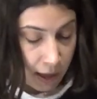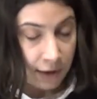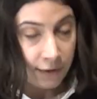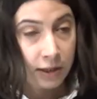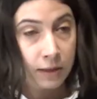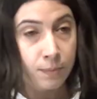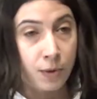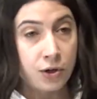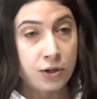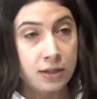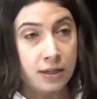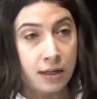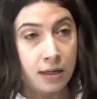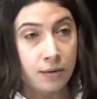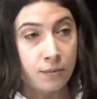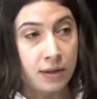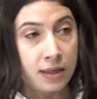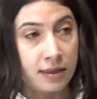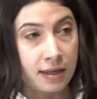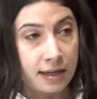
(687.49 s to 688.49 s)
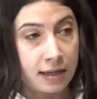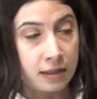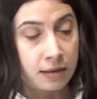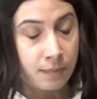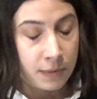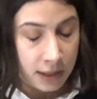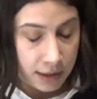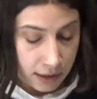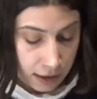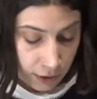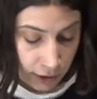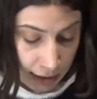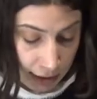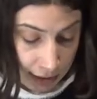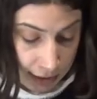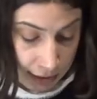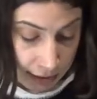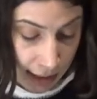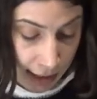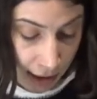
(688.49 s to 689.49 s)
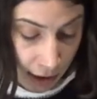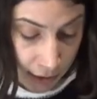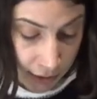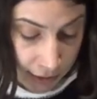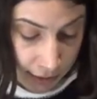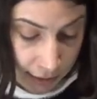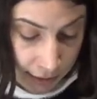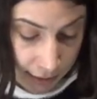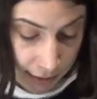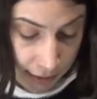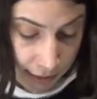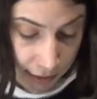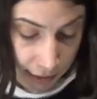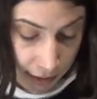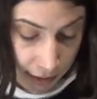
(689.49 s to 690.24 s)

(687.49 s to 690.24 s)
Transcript: responding with these mysterious sounds.